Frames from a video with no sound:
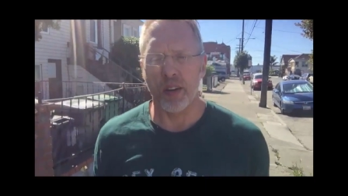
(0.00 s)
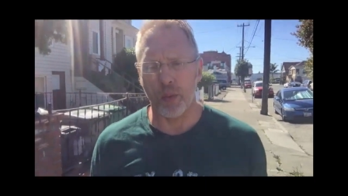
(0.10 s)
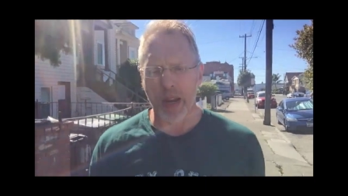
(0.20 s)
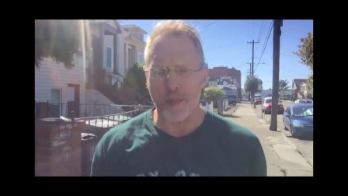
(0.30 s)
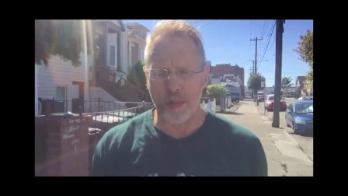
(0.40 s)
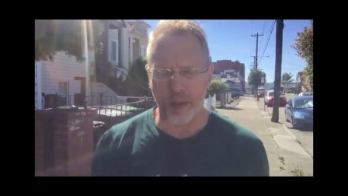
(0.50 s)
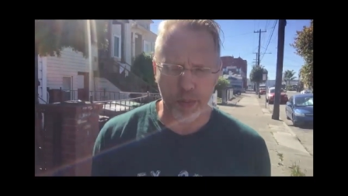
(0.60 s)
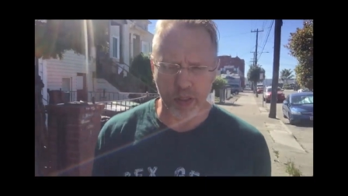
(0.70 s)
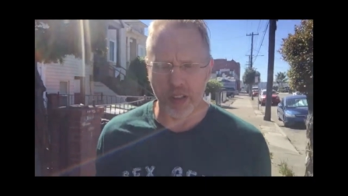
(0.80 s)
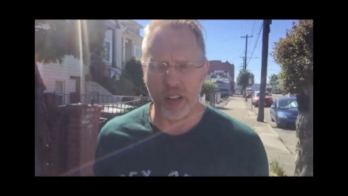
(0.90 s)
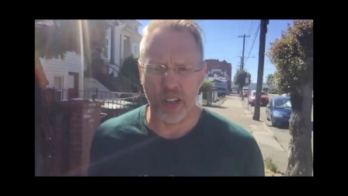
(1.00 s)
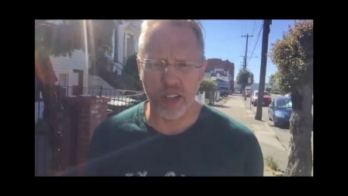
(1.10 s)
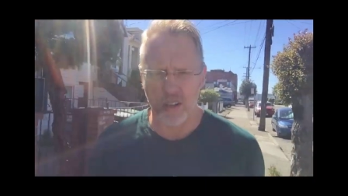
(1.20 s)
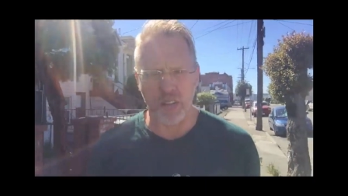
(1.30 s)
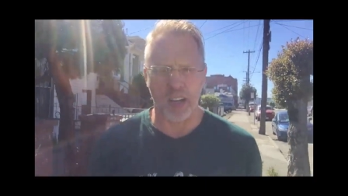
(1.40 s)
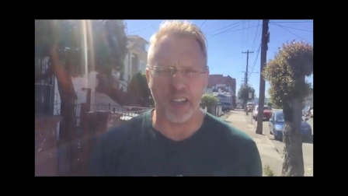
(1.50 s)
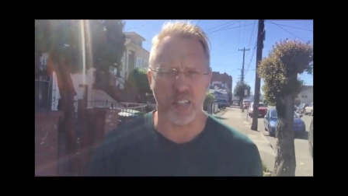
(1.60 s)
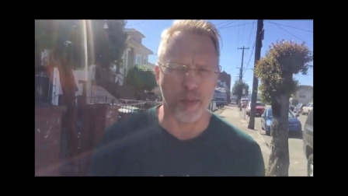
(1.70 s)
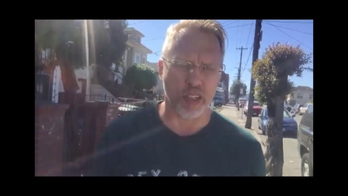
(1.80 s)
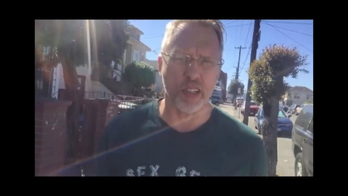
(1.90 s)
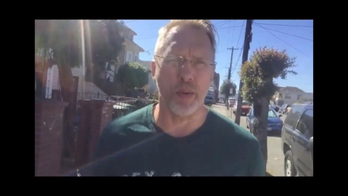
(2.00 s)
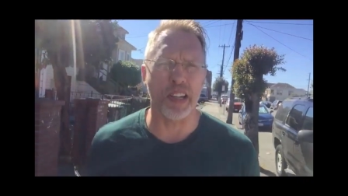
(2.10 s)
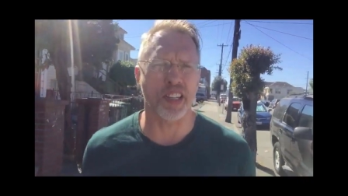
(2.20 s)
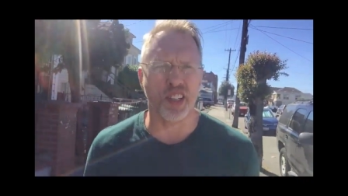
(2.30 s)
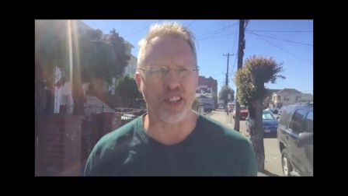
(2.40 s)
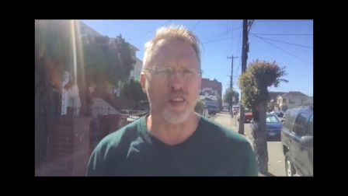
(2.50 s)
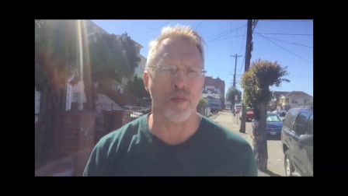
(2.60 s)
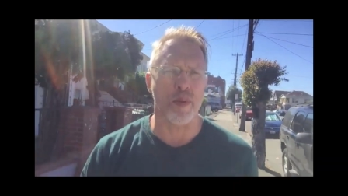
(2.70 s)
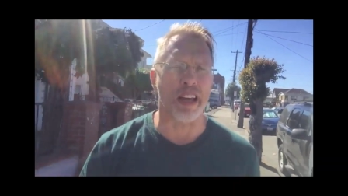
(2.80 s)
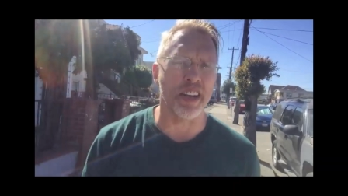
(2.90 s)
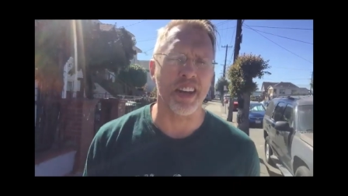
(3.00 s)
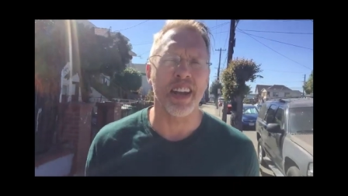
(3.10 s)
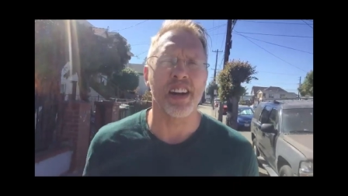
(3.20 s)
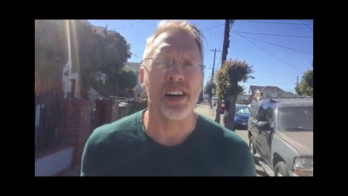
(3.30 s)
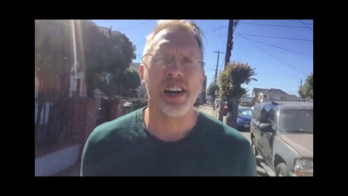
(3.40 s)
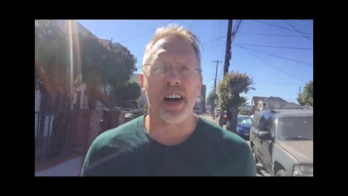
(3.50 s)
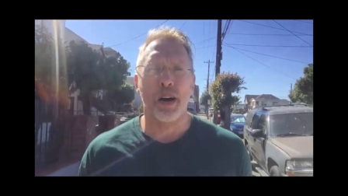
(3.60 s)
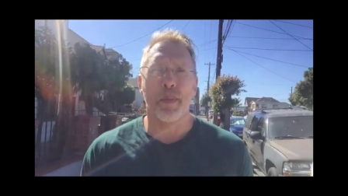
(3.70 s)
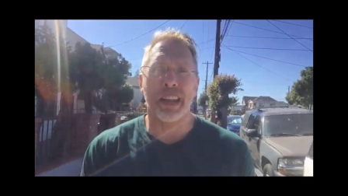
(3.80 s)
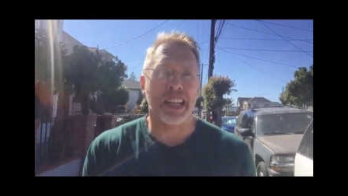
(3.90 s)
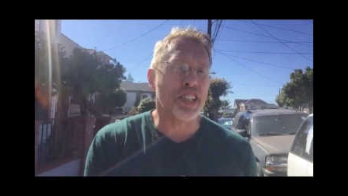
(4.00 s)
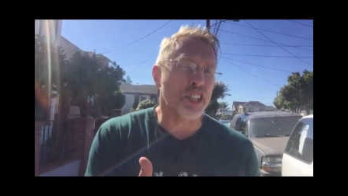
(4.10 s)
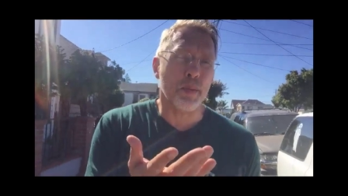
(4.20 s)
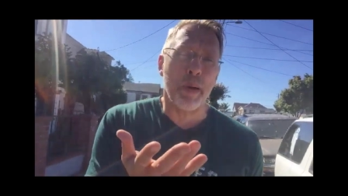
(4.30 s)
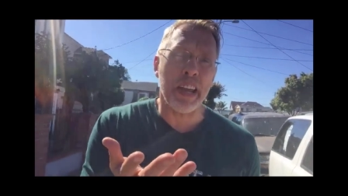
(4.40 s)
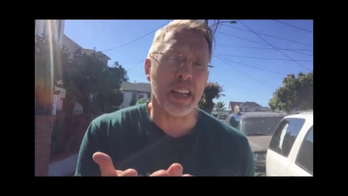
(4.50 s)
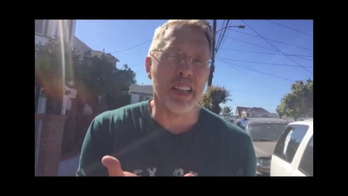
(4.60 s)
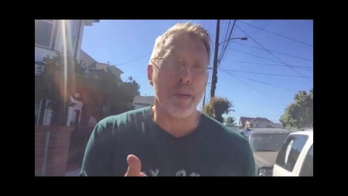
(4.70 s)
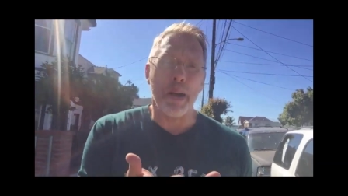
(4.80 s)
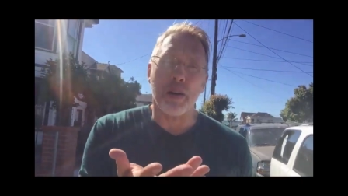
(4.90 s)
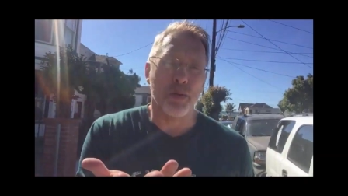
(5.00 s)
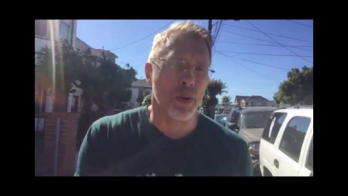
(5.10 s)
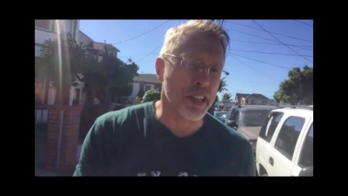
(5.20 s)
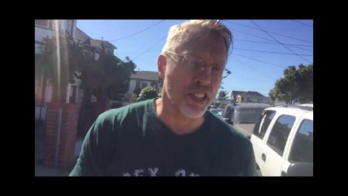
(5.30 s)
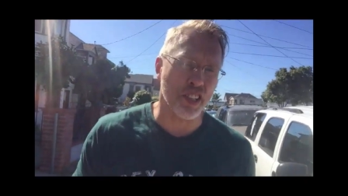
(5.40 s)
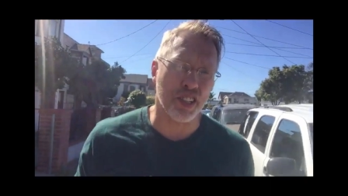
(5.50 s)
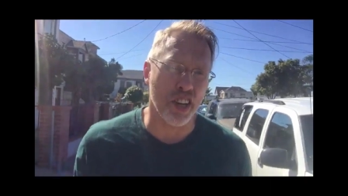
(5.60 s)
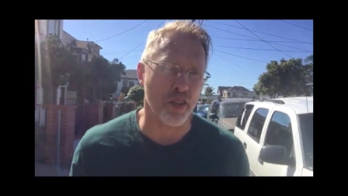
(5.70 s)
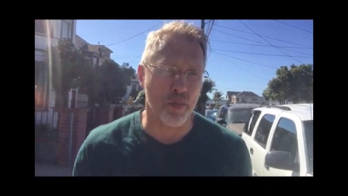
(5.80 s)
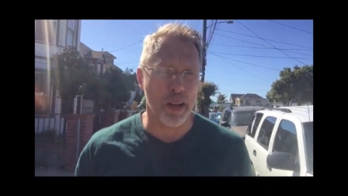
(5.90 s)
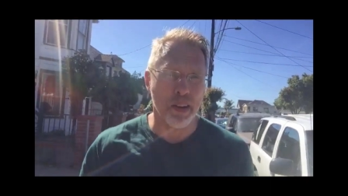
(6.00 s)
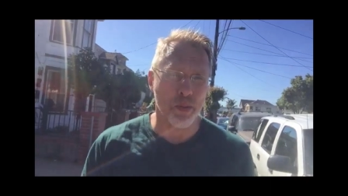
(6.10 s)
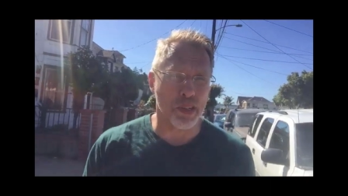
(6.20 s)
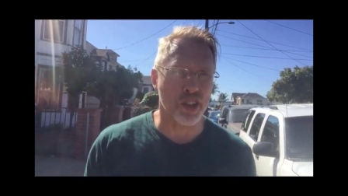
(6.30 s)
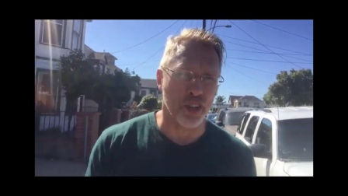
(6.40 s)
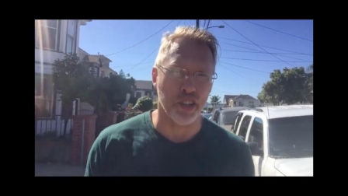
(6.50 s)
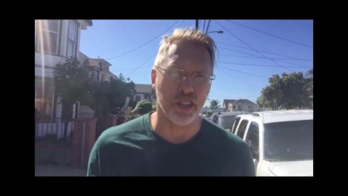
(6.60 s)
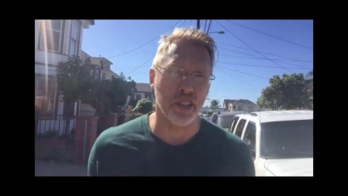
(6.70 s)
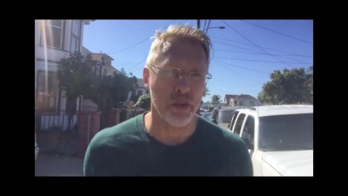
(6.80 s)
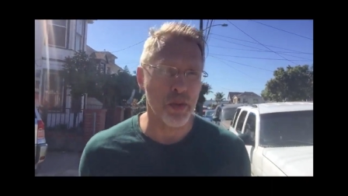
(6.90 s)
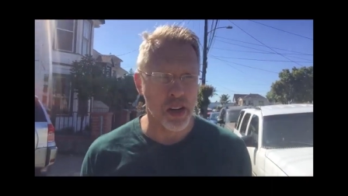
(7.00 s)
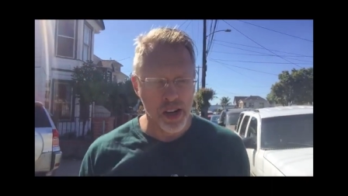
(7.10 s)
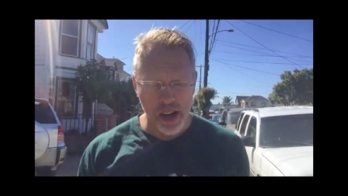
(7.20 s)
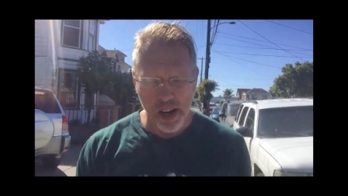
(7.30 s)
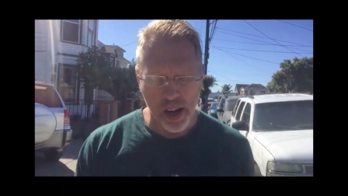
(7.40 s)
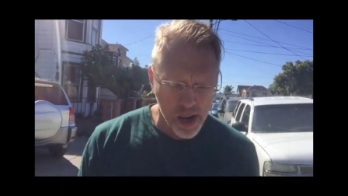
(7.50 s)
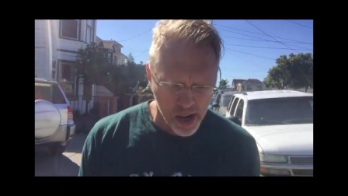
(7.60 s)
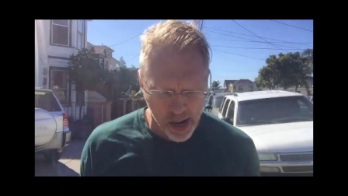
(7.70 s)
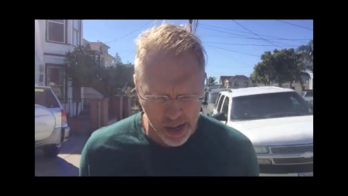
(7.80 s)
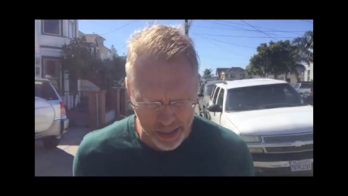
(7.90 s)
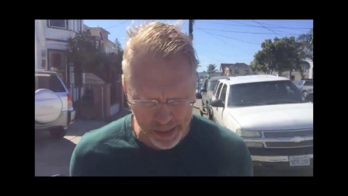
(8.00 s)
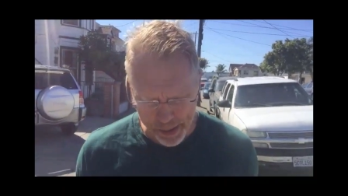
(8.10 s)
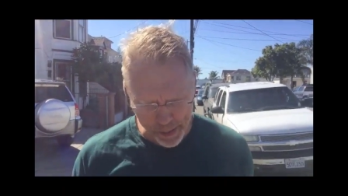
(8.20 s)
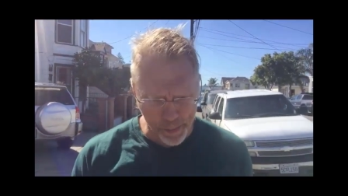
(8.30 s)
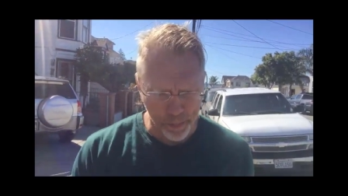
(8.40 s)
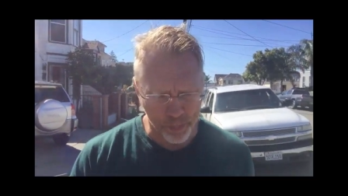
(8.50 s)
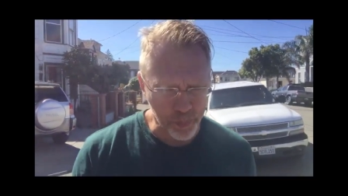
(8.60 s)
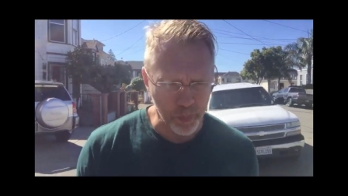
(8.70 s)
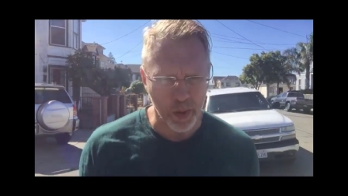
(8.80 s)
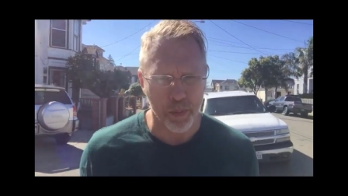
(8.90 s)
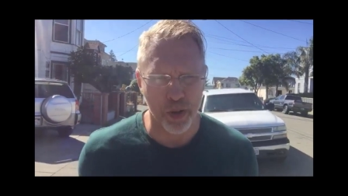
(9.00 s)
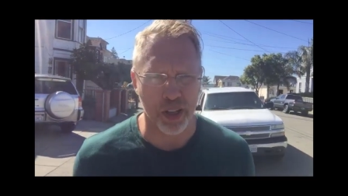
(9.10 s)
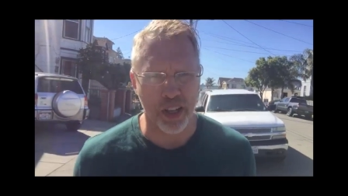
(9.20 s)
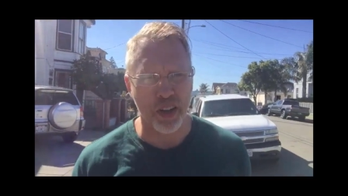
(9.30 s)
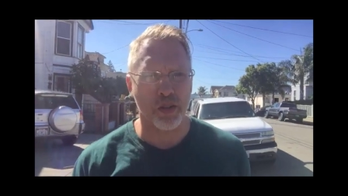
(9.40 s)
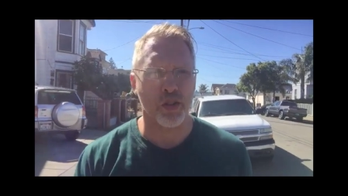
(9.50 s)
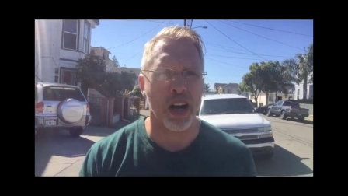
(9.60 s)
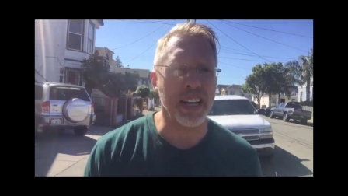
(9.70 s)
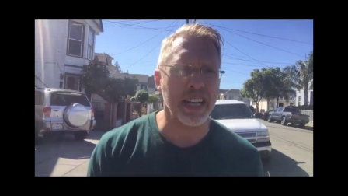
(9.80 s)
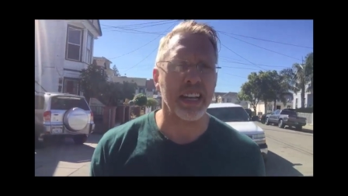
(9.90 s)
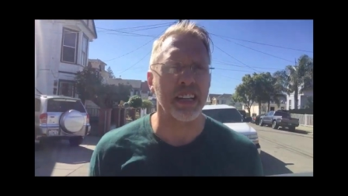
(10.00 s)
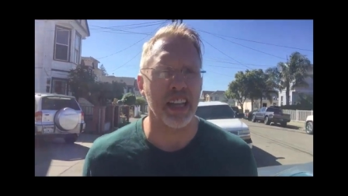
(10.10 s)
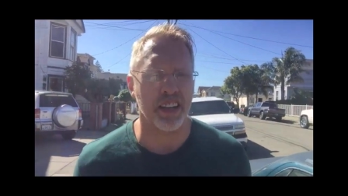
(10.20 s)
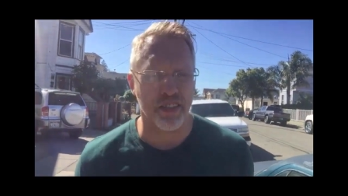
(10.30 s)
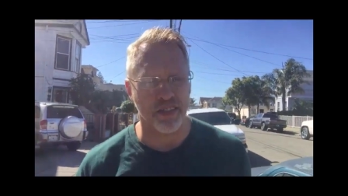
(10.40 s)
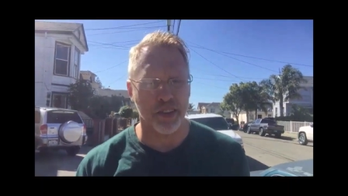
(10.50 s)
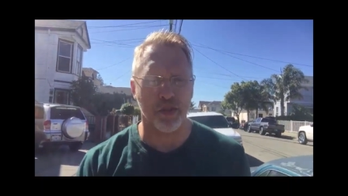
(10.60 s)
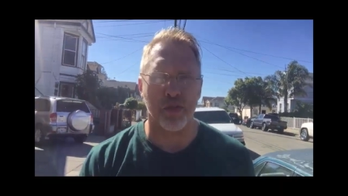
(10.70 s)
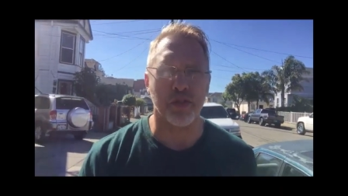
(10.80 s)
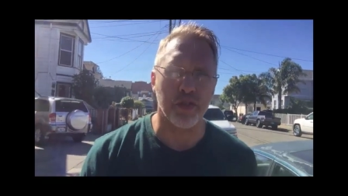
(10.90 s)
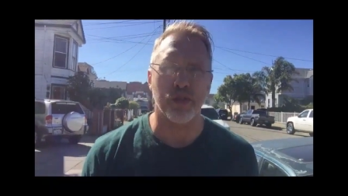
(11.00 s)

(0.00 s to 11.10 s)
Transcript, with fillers: uh, white people, uh, especially white cisgendered men, um, unless it's a panel about white cisgendered men, which you could do. Um, but, you know, try to get a lot of different